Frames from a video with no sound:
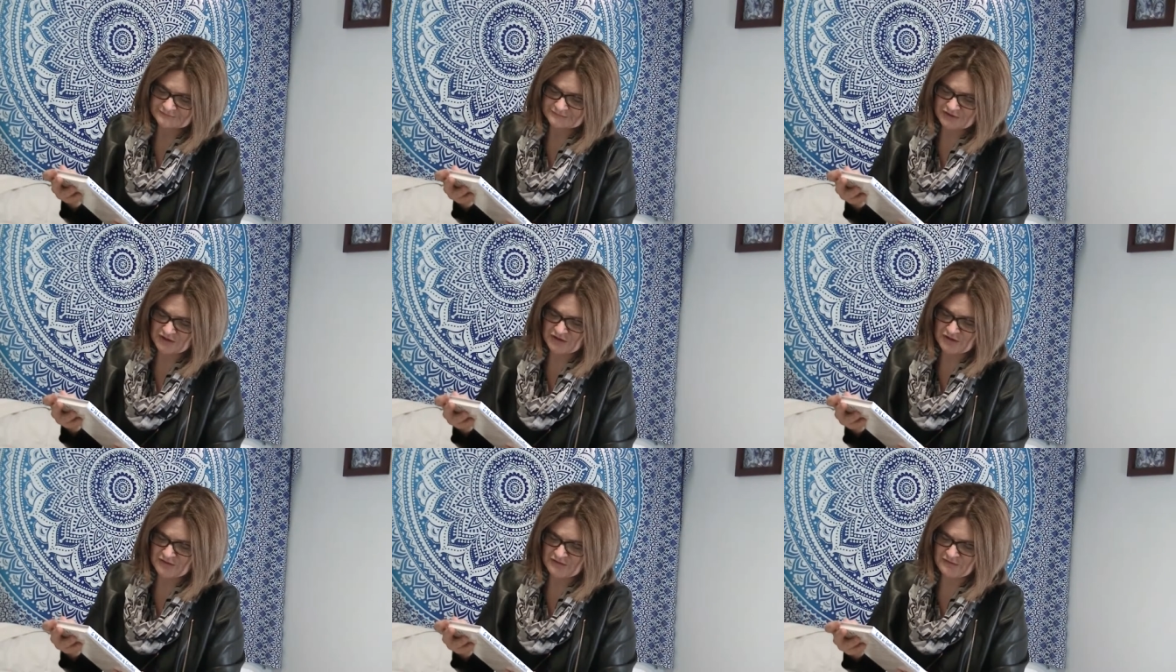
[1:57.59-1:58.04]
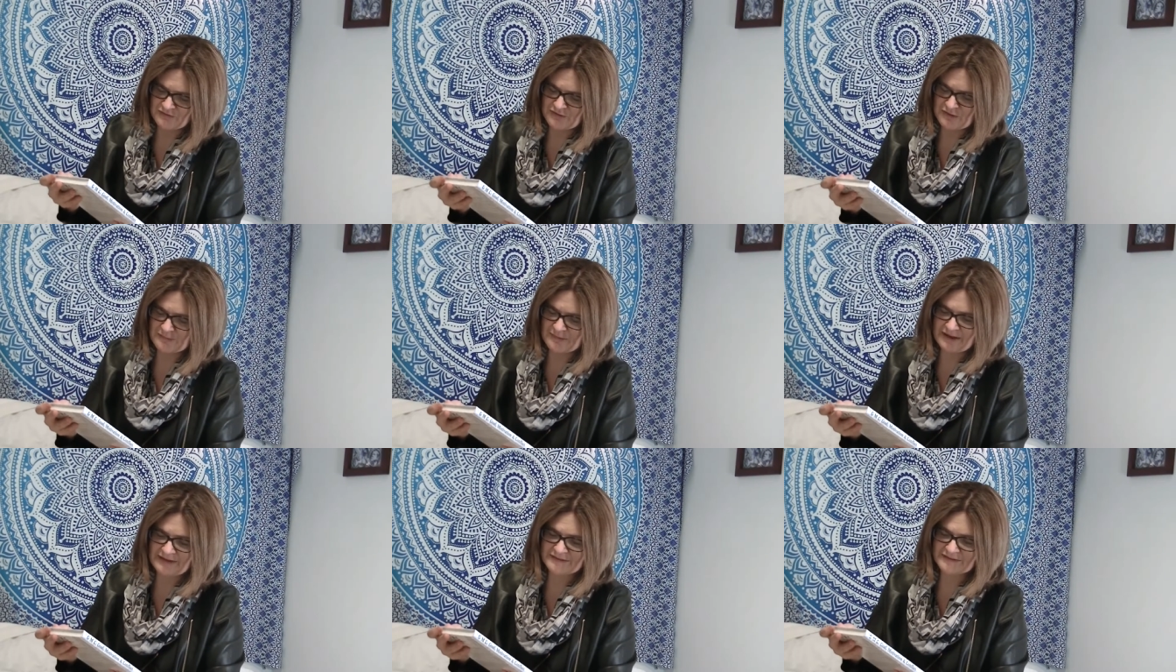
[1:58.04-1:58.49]
good for
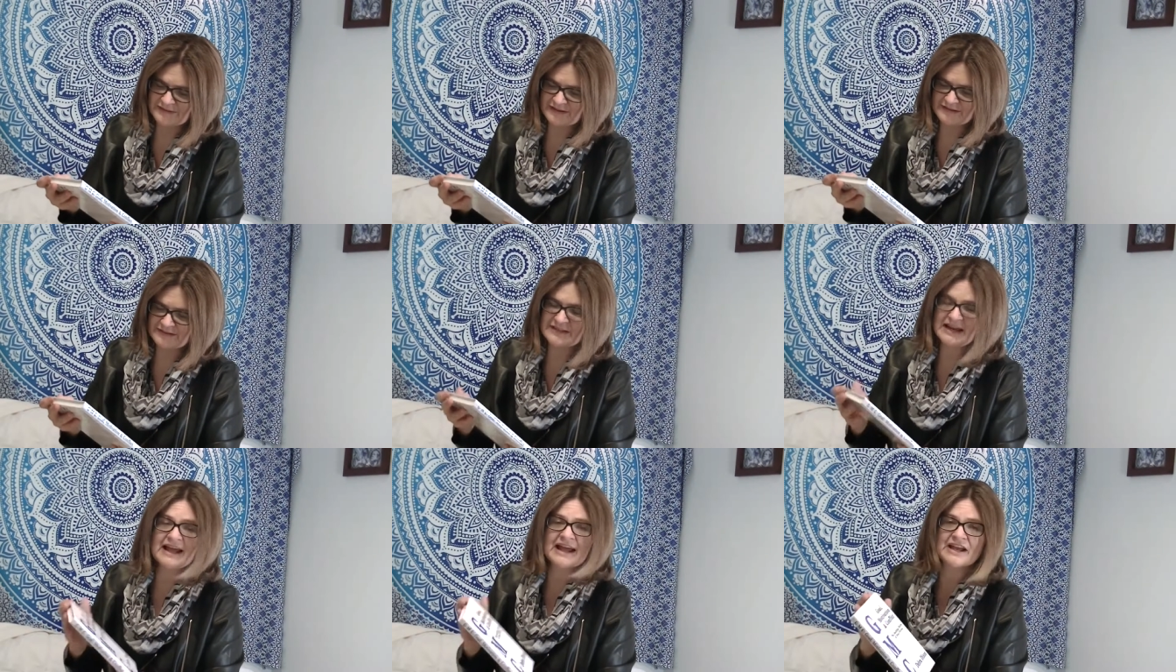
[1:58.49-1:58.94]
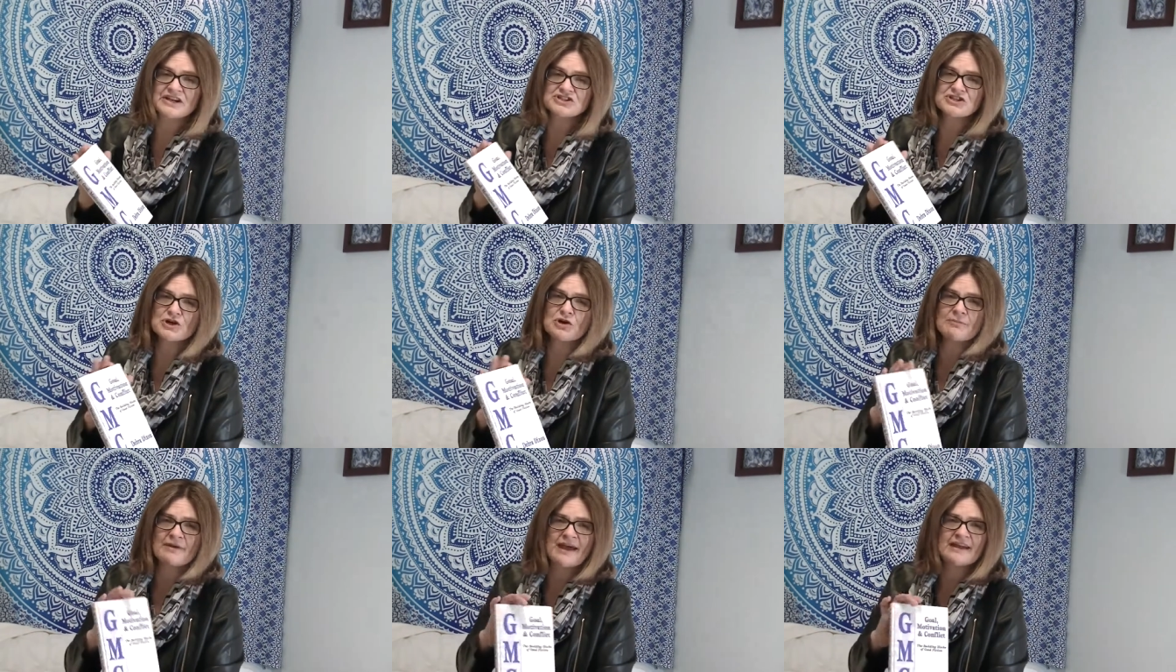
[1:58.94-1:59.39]
the basics, and I
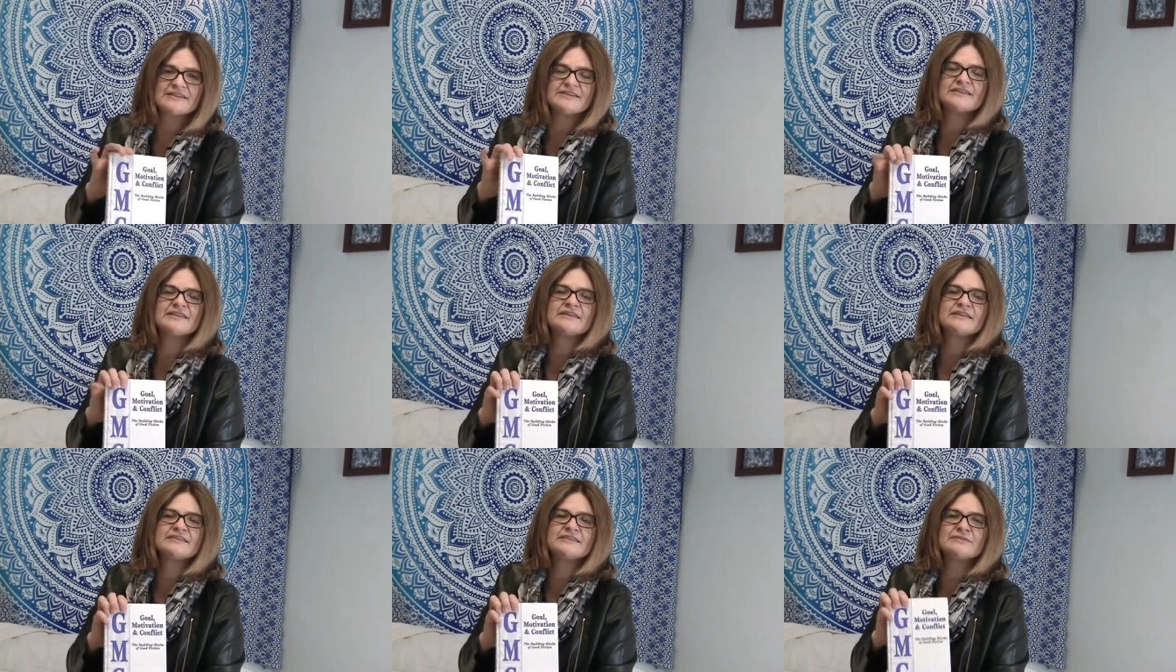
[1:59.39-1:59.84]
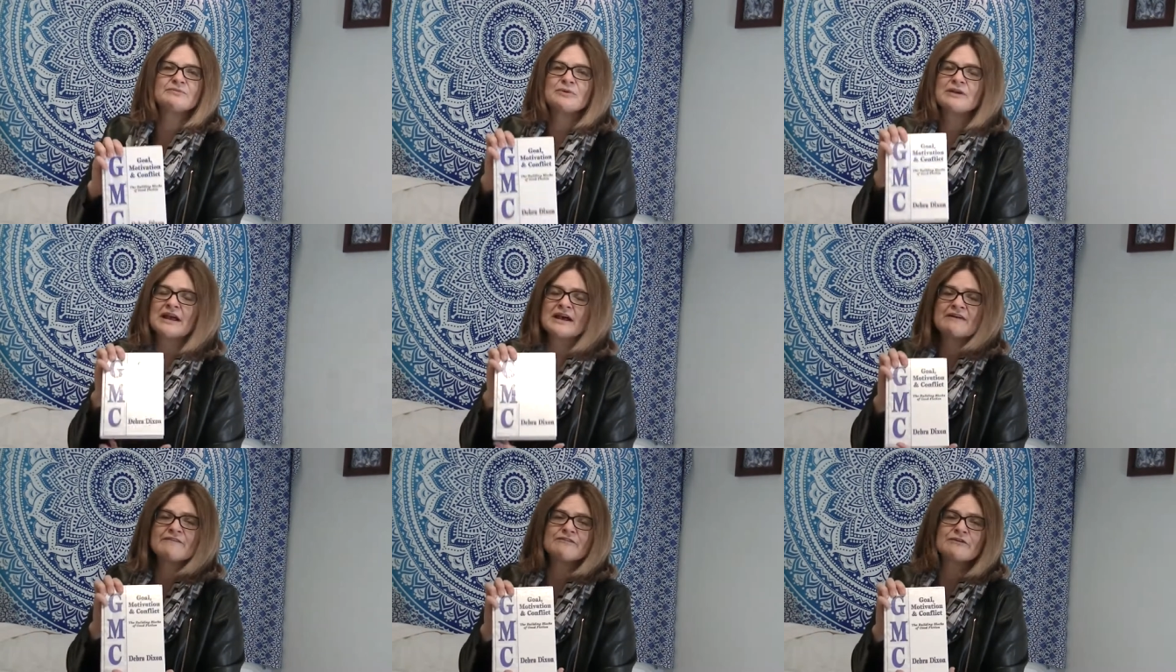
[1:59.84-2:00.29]
actually go back to this
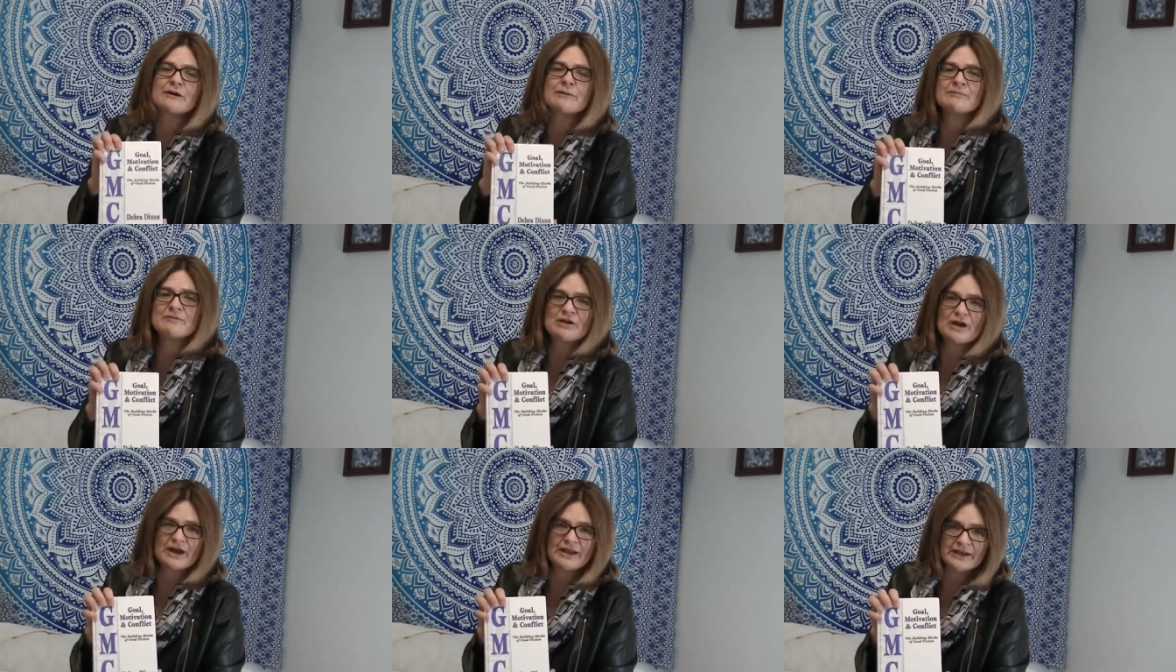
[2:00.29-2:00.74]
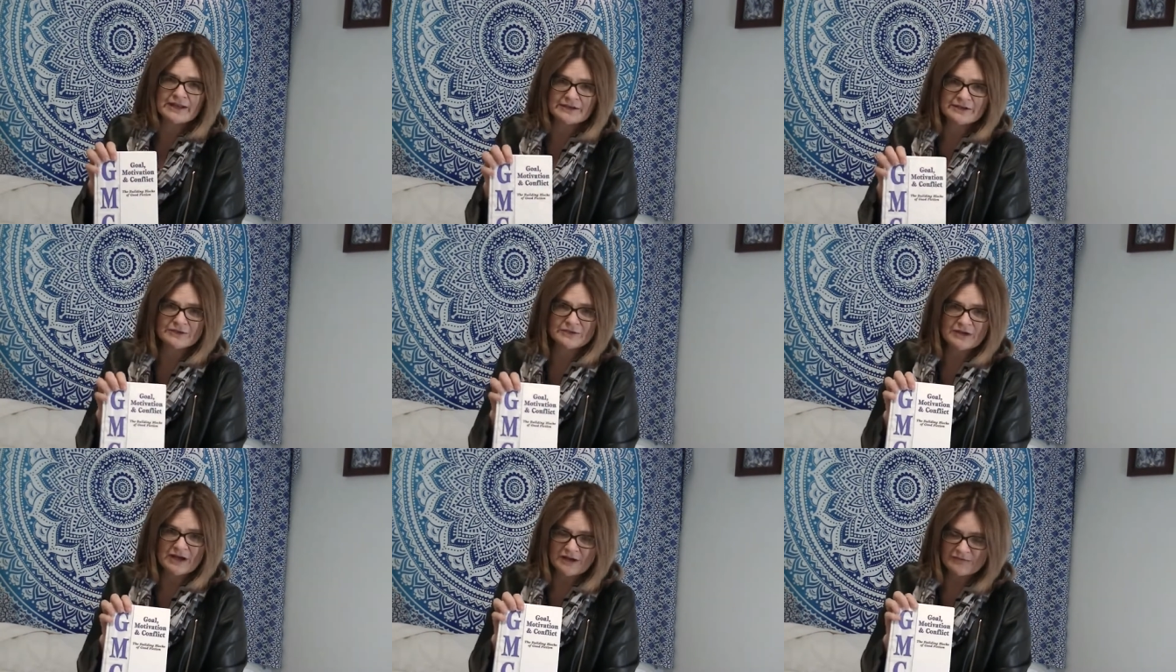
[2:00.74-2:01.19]
whenever I'm plotting a
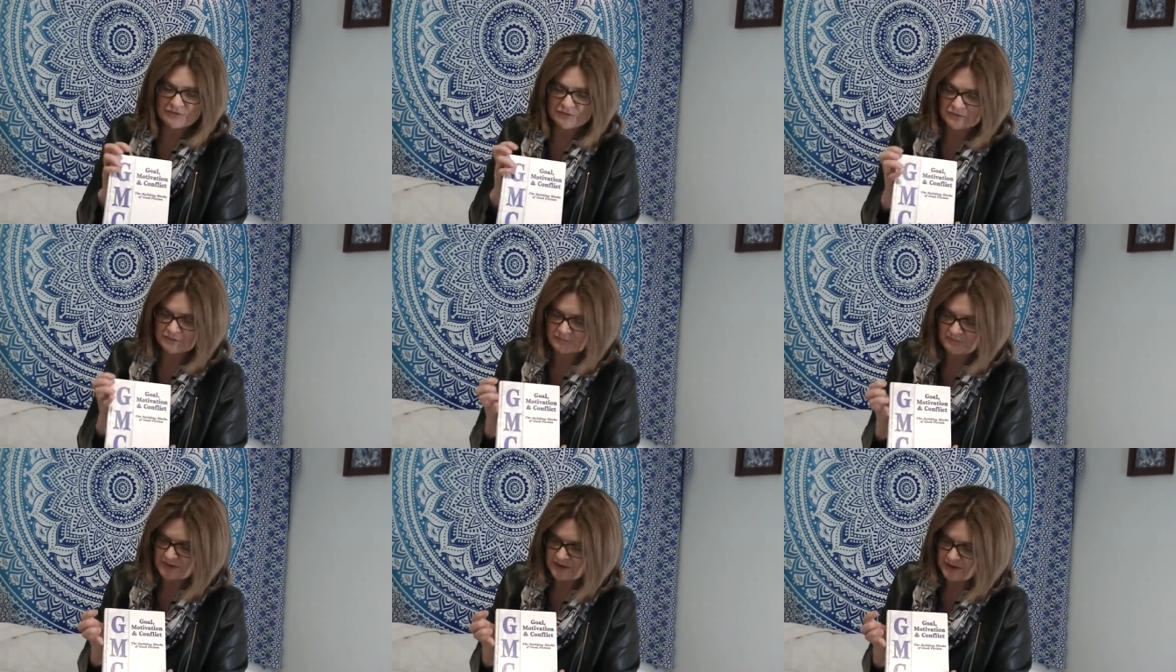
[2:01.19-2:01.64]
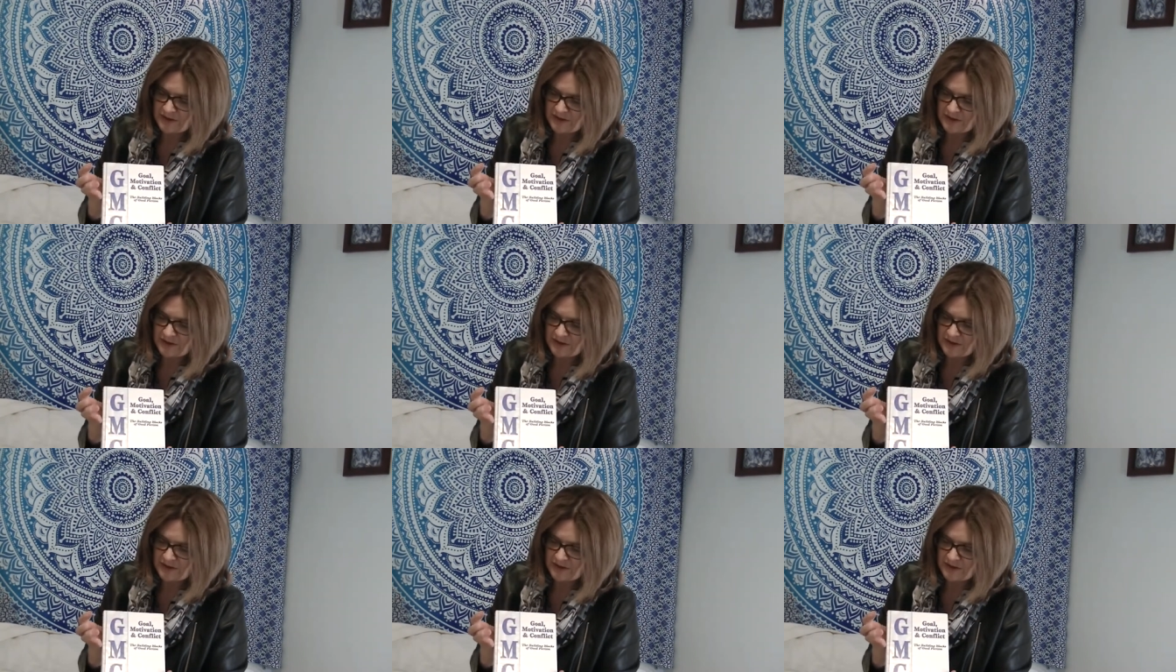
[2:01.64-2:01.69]
new novel.